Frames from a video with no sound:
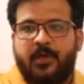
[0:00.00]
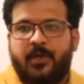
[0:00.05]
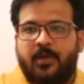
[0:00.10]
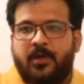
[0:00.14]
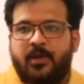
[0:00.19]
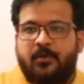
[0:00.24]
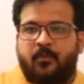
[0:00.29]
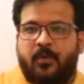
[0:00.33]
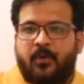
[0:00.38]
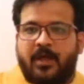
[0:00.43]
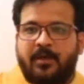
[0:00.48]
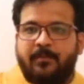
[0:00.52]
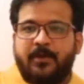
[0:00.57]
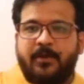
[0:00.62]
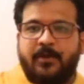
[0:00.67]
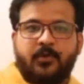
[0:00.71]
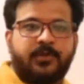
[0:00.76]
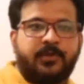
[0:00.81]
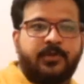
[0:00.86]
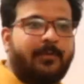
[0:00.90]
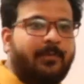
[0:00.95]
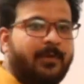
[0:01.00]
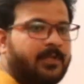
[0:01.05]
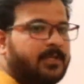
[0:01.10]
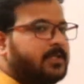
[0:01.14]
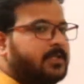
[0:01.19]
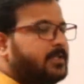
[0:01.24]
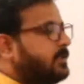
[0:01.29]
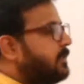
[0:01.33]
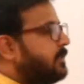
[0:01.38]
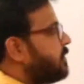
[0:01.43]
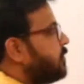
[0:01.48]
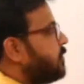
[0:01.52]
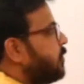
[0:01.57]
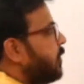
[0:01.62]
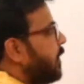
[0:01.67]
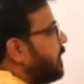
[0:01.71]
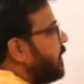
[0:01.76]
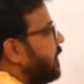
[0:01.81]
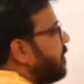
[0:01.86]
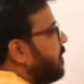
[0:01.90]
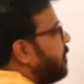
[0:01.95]
What I mean to say by this, just look
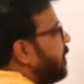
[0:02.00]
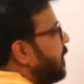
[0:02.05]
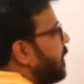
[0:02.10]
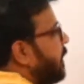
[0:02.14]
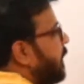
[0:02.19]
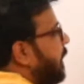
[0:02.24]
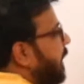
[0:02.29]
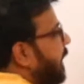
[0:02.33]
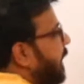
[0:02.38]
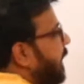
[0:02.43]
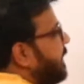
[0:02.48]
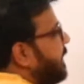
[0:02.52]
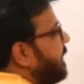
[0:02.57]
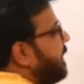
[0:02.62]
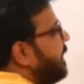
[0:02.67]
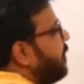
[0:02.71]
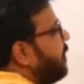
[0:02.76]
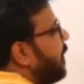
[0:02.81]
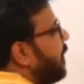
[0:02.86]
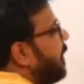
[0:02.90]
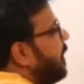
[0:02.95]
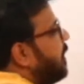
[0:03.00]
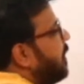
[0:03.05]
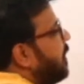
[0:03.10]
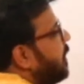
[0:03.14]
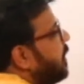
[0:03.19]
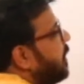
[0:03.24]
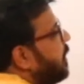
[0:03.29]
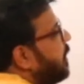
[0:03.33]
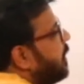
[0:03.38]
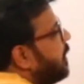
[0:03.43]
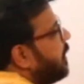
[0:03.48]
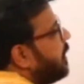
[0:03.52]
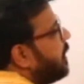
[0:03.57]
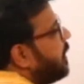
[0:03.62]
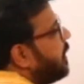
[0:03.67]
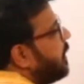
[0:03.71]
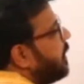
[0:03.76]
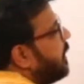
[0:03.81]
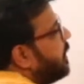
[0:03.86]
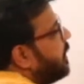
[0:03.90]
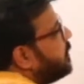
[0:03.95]
at the number, 81
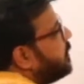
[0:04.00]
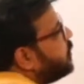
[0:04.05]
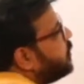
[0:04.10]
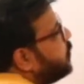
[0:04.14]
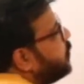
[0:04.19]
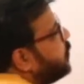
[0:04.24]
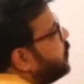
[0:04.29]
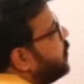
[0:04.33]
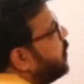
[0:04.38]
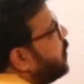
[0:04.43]
raised to